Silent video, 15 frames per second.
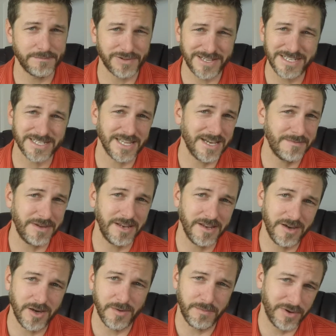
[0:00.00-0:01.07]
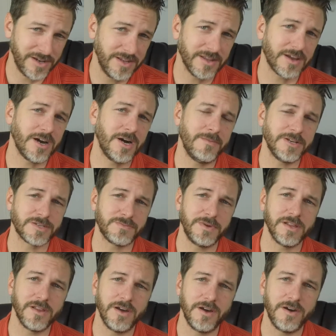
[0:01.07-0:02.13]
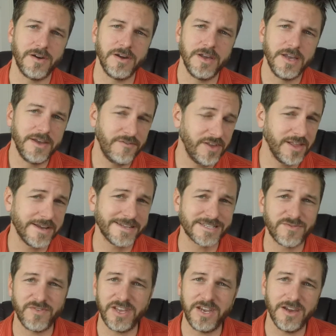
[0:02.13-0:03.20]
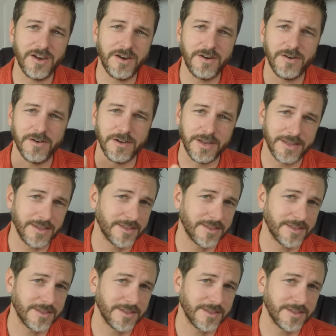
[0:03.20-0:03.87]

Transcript: please let me know. Put it in the comments below. If you like this video, hit the